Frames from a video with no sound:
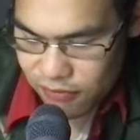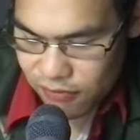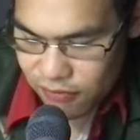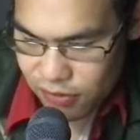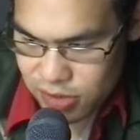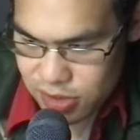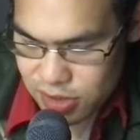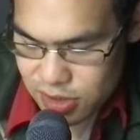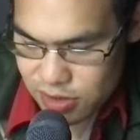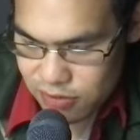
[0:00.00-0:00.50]

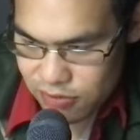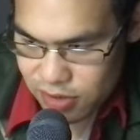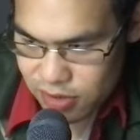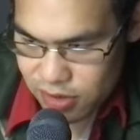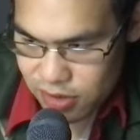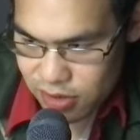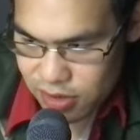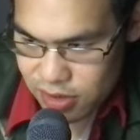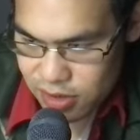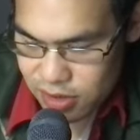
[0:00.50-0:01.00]
Firstly,
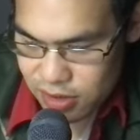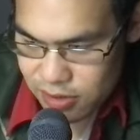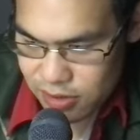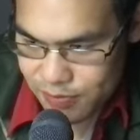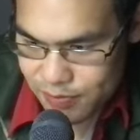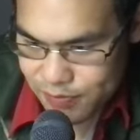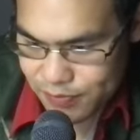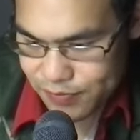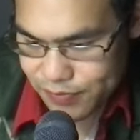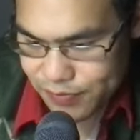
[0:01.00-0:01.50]

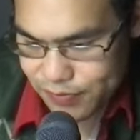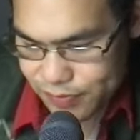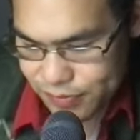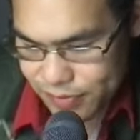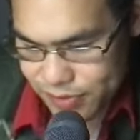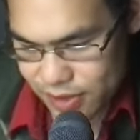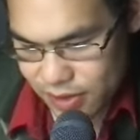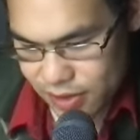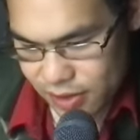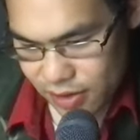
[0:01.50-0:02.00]
regarding
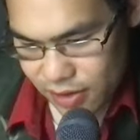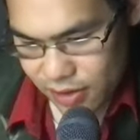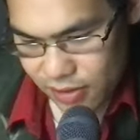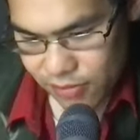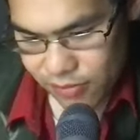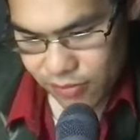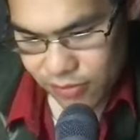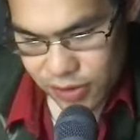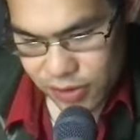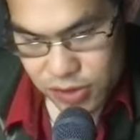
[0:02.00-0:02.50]

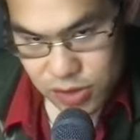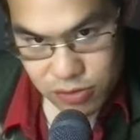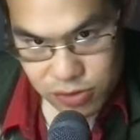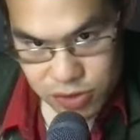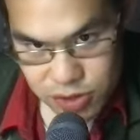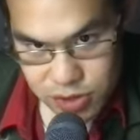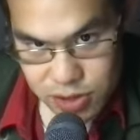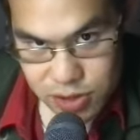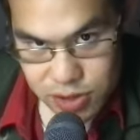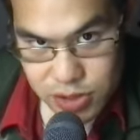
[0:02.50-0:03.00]
the
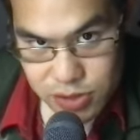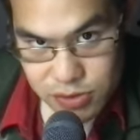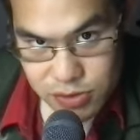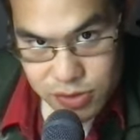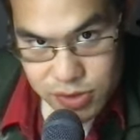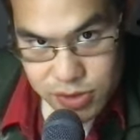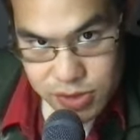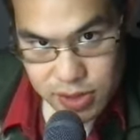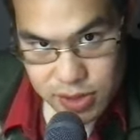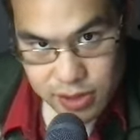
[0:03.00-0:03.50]
social
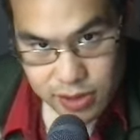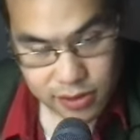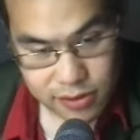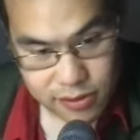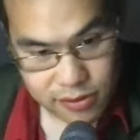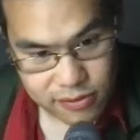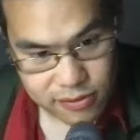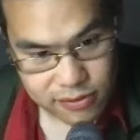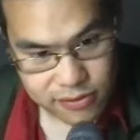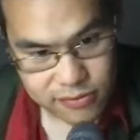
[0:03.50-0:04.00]
issues and
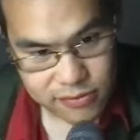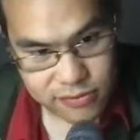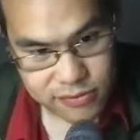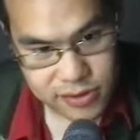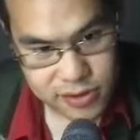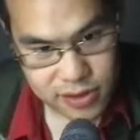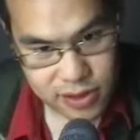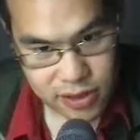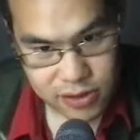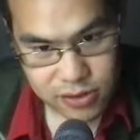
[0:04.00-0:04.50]
then
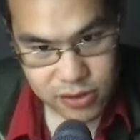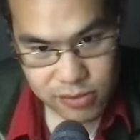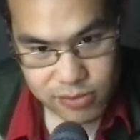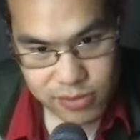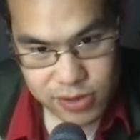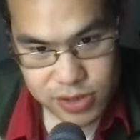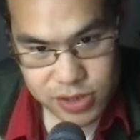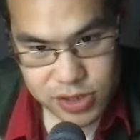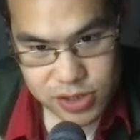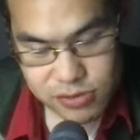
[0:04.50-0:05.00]

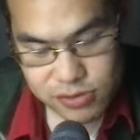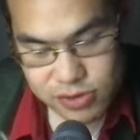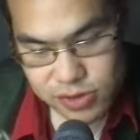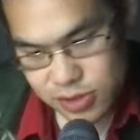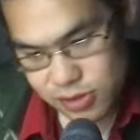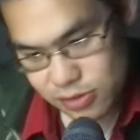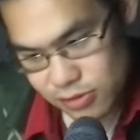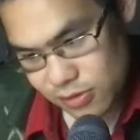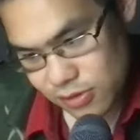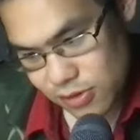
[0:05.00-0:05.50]
economic issues.
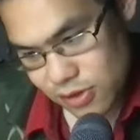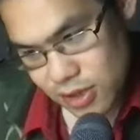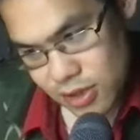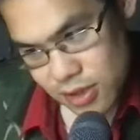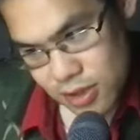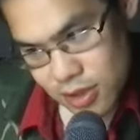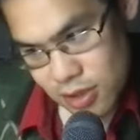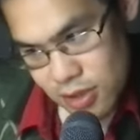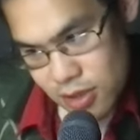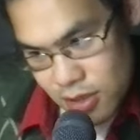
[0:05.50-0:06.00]
So
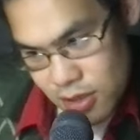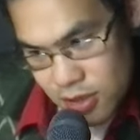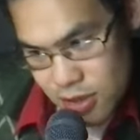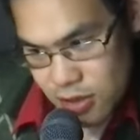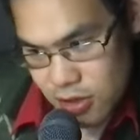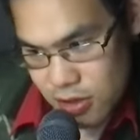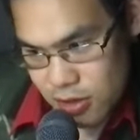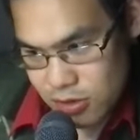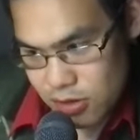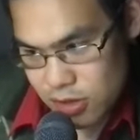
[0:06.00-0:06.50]

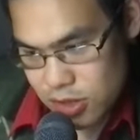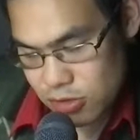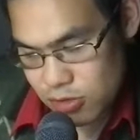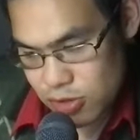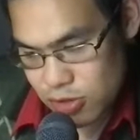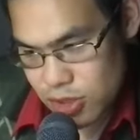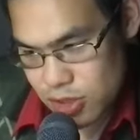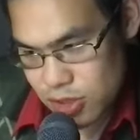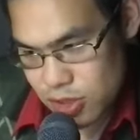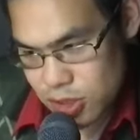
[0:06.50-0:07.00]
on the
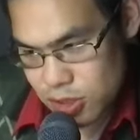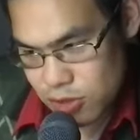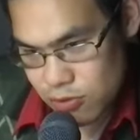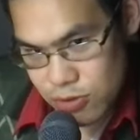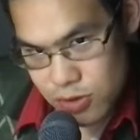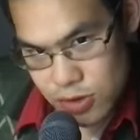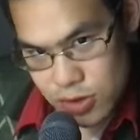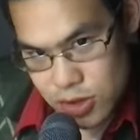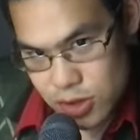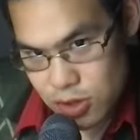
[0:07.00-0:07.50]
social
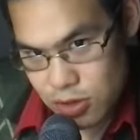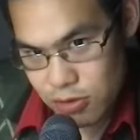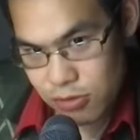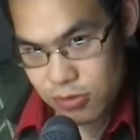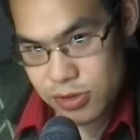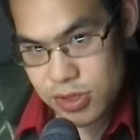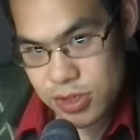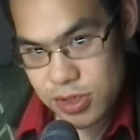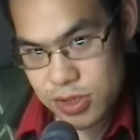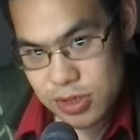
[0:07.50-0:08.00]
issues, she
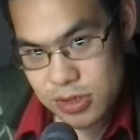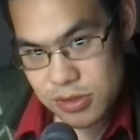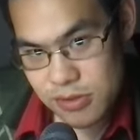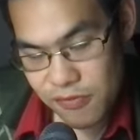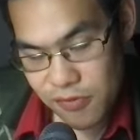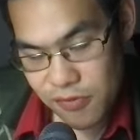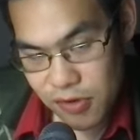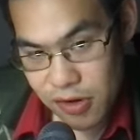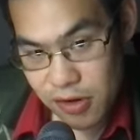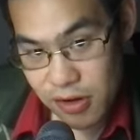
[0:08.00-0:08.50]
goes
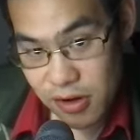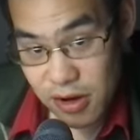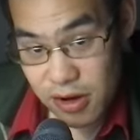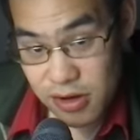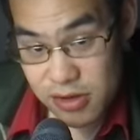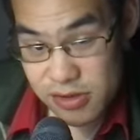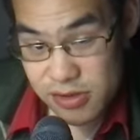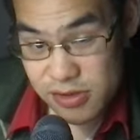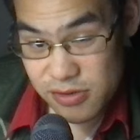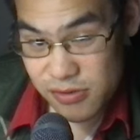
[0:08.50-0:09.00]
very
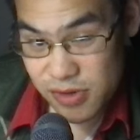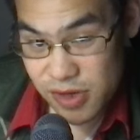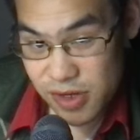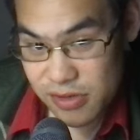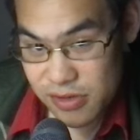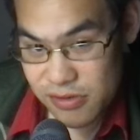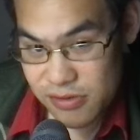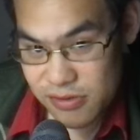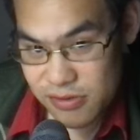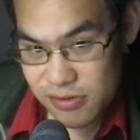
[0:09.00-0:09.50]
hard on the
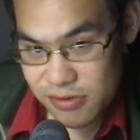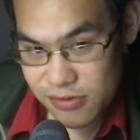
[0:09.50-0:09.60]
right.